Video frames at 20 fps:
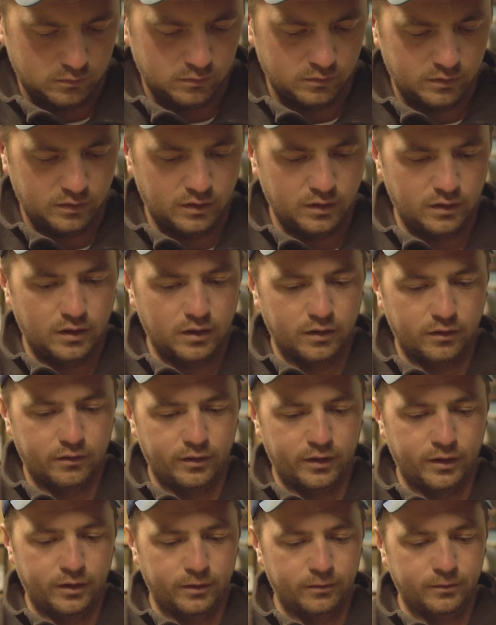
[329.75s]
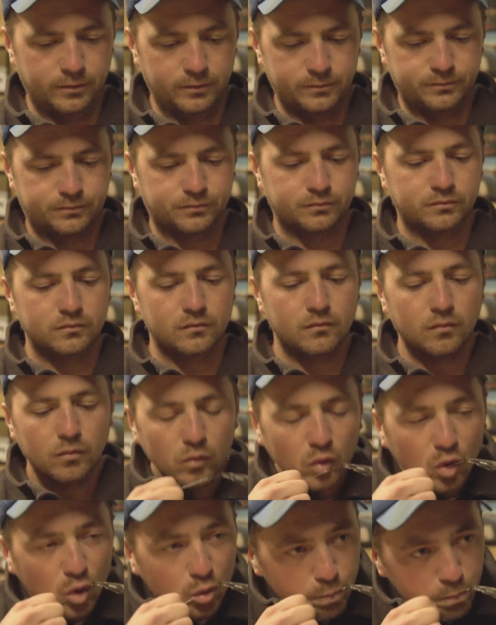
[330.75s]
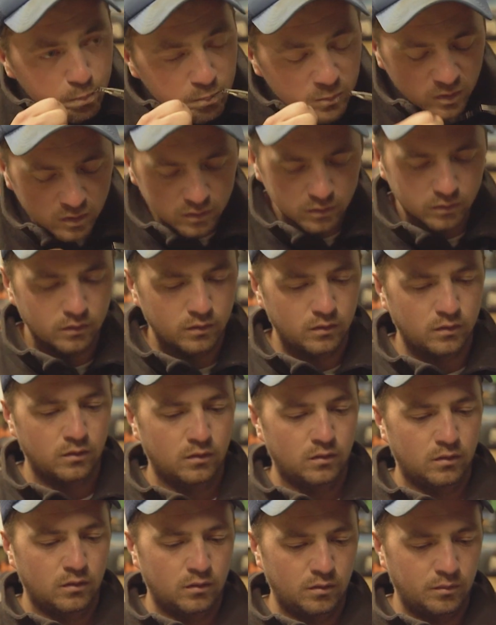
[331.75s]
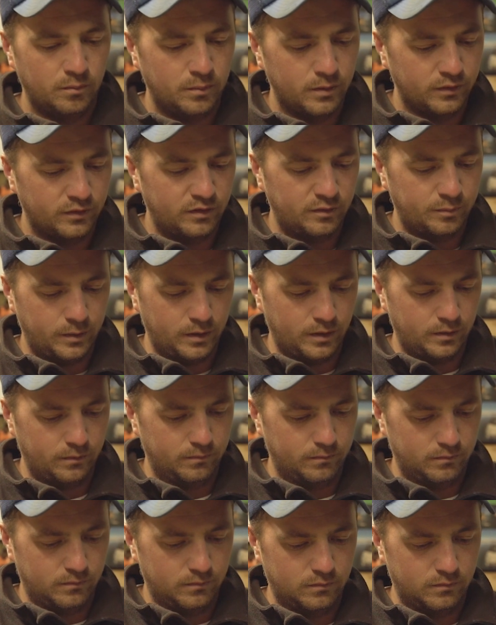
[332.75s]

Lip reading: Just get the other end. Get your spit.